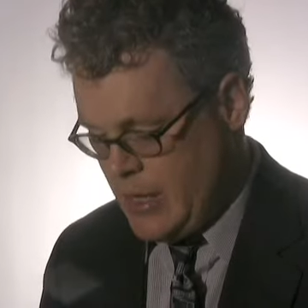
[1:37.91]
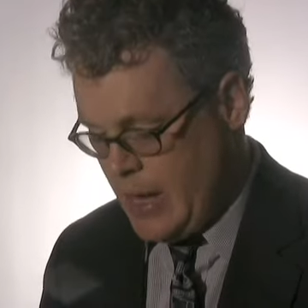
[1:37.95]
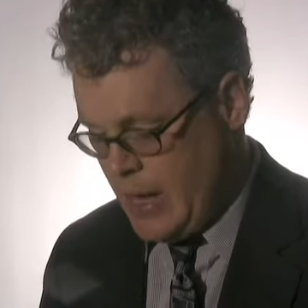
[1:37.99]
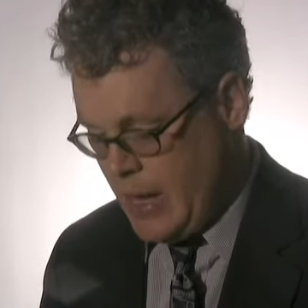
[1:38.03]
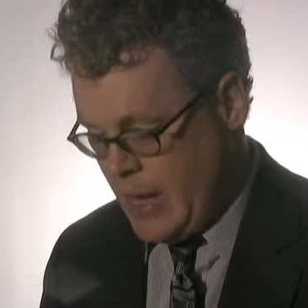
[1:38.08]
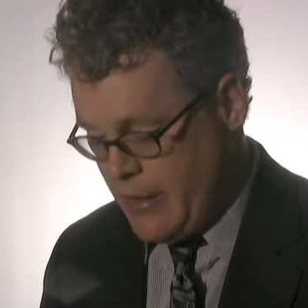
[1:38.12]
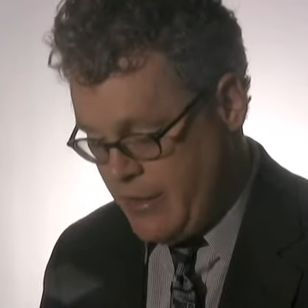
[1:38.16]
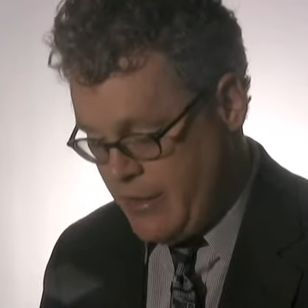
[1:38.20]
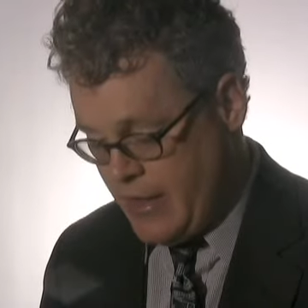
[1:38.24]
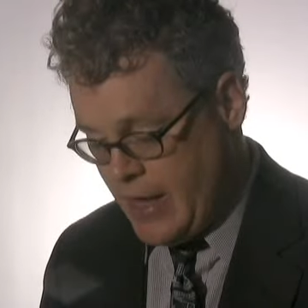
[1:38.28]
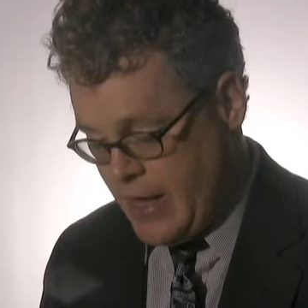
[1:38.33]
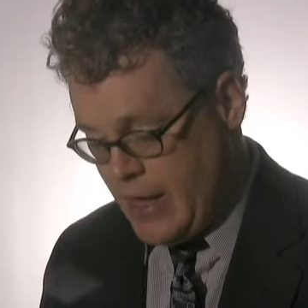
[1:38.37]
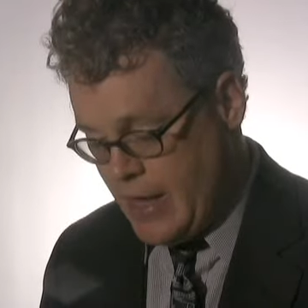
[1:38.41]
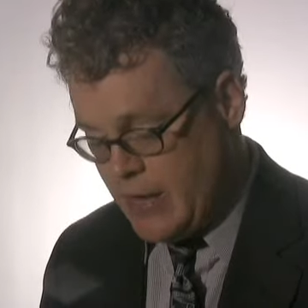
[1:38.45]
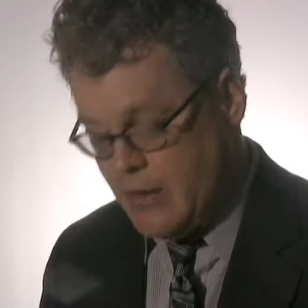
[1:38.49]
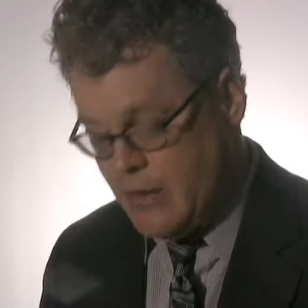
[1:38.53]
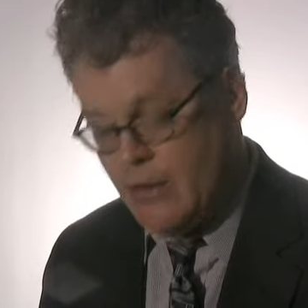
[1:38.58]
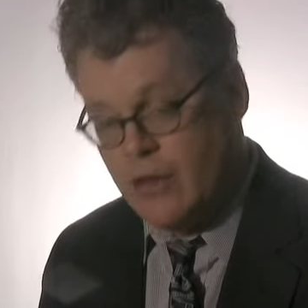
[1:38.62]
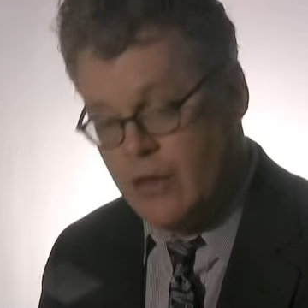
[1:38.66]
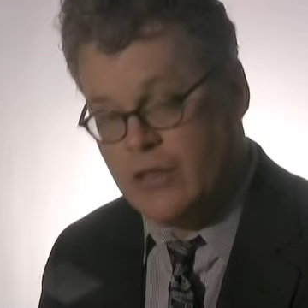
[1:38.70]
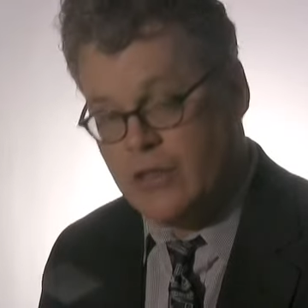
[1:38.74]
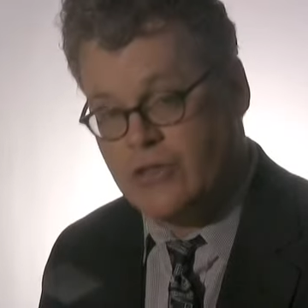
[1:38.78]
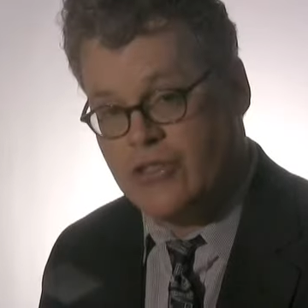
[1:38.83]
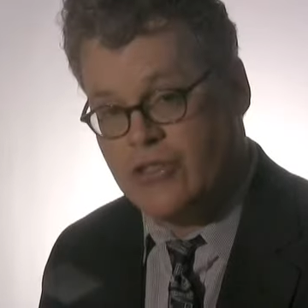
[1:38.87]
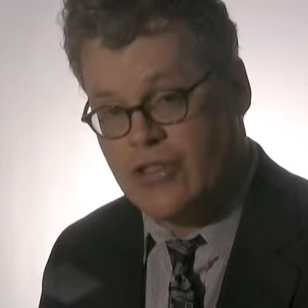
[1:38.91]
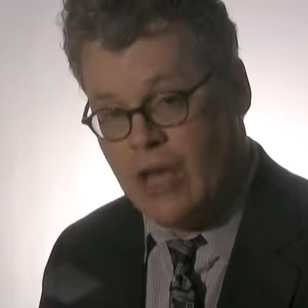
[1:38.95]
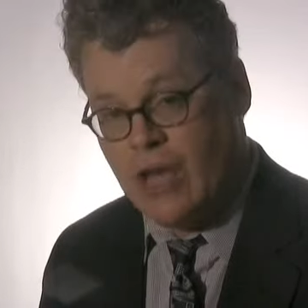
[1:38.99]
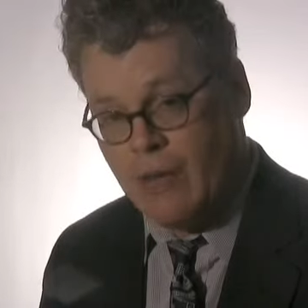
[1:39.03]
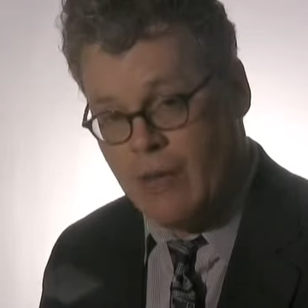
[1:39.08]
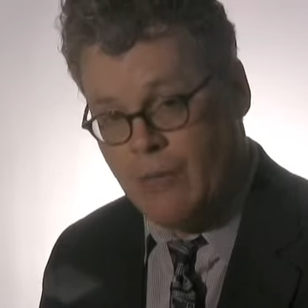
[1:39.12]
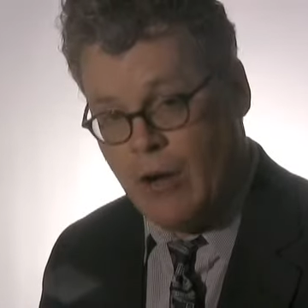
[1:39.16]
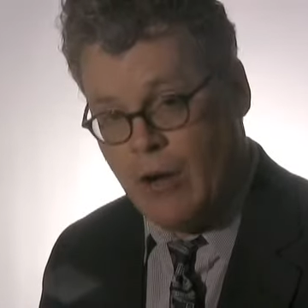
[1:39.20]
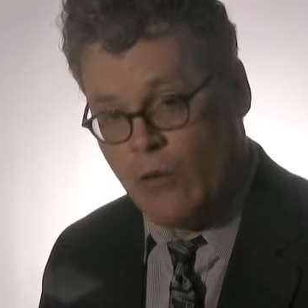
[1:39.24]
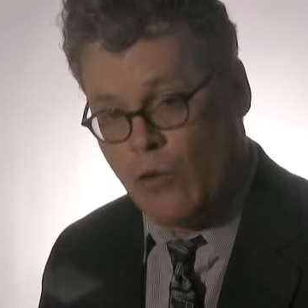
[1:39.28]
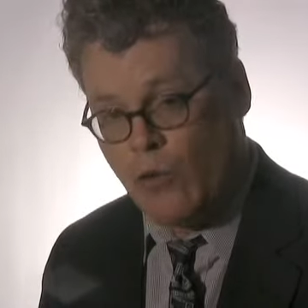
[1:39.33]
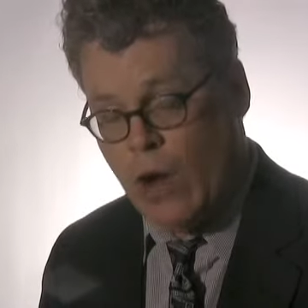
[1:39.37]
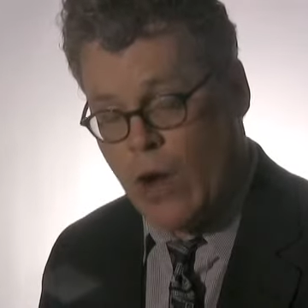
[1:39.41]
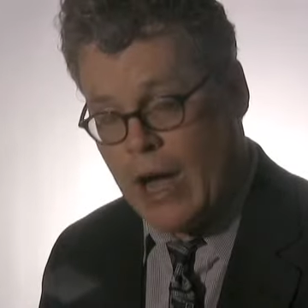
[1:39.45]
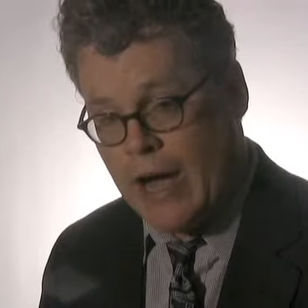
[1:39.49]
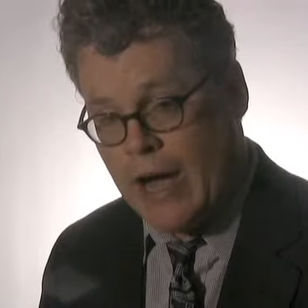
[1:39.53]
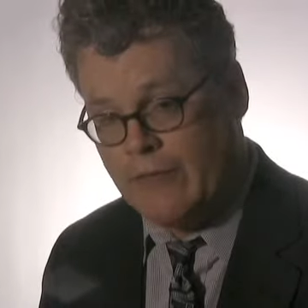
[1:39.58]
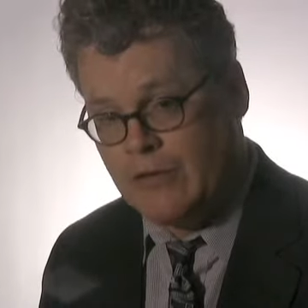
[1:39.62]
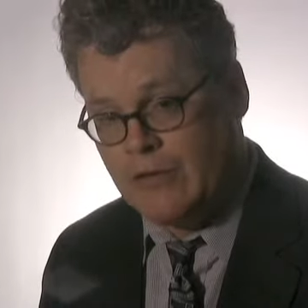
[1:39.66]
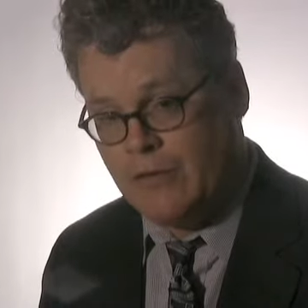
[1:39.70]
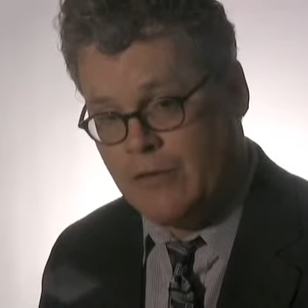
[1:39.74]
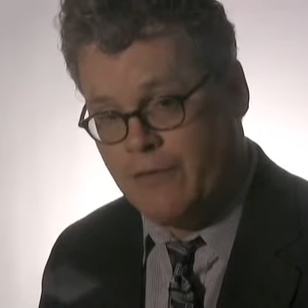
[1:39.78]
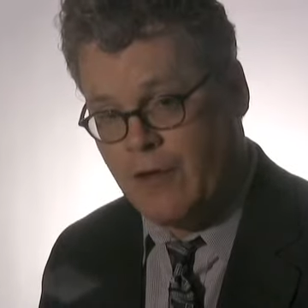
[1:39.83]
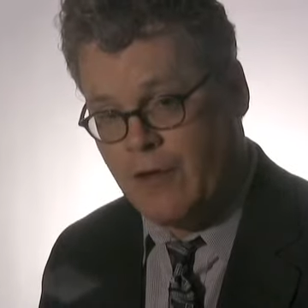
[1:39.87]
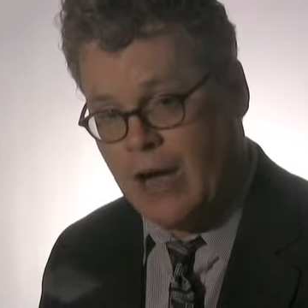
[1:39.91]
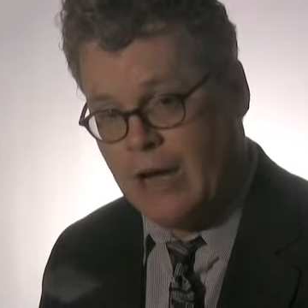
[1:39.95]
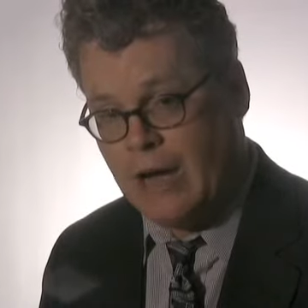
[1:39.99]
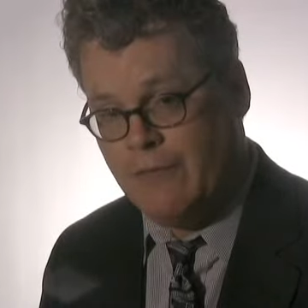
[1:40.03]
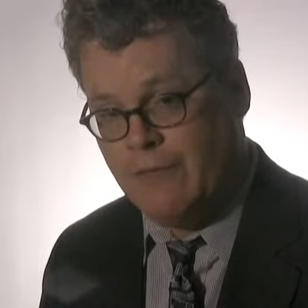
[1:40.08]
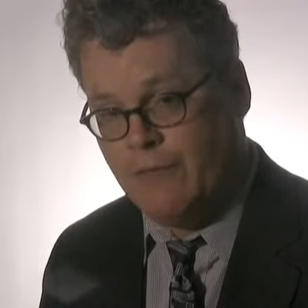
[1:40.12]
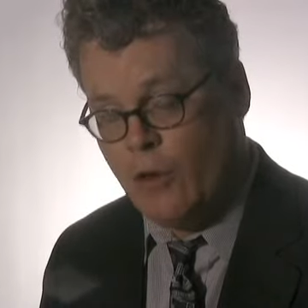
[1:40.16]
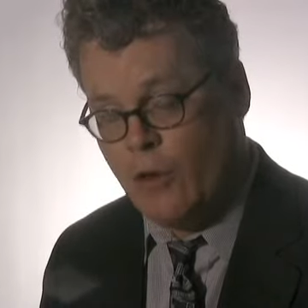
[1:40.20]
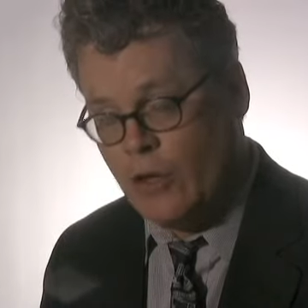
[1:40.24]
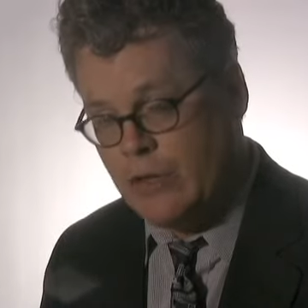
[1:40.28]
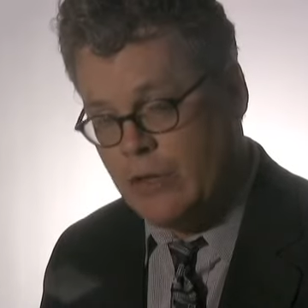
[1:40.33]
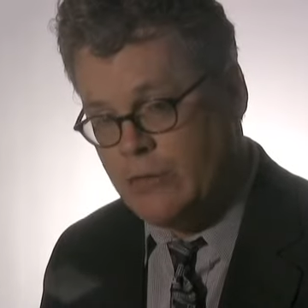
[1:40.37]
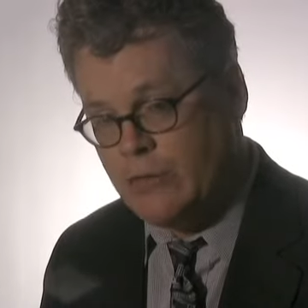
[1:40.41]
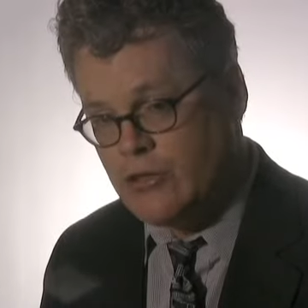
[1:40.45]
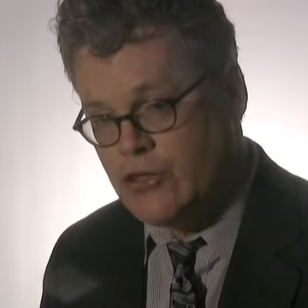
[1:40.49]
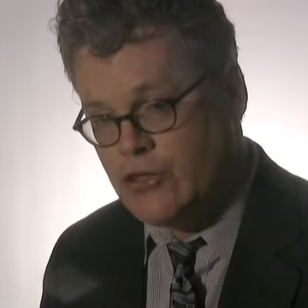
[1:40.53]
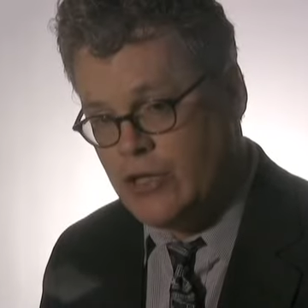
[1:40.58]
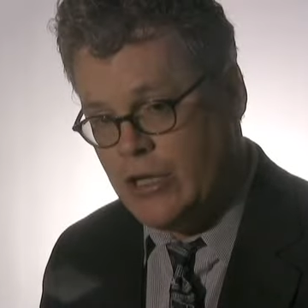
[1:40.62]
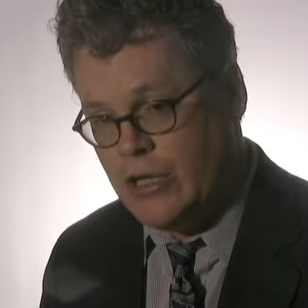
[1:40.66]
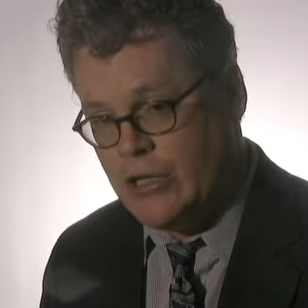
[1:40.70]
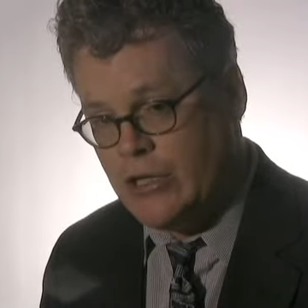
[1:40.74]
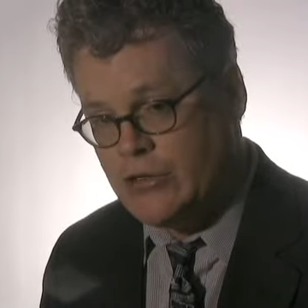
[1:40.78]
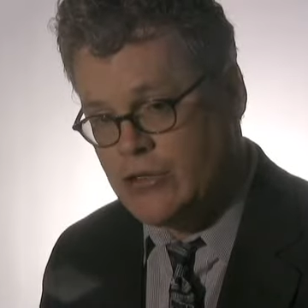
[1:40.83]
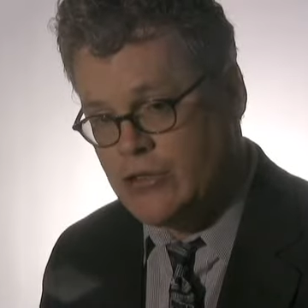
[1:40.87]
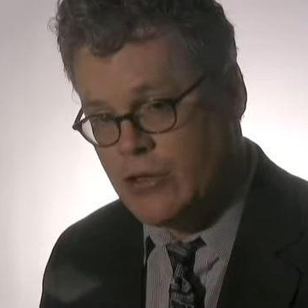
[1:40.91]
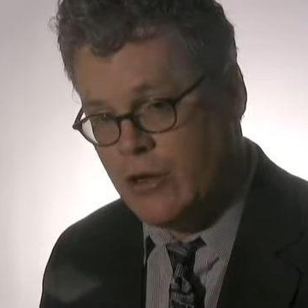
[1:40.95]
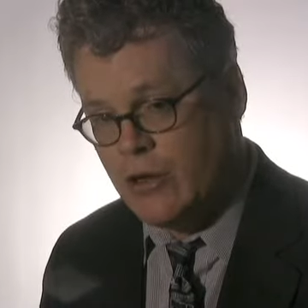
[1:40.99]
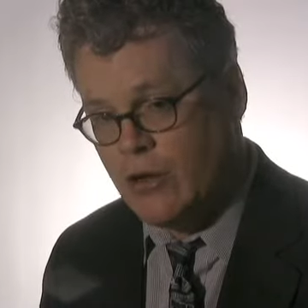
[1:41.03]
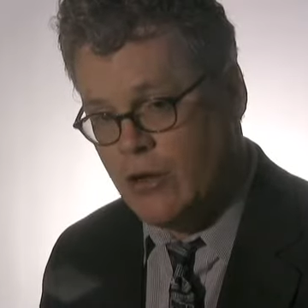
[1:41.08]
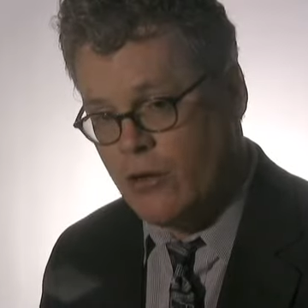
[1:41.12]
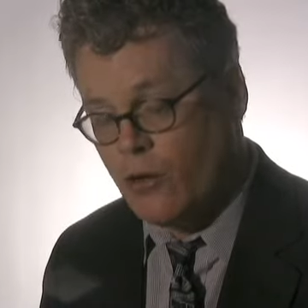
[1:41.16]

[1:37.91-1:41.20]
and then uh, some arrived to find voting machines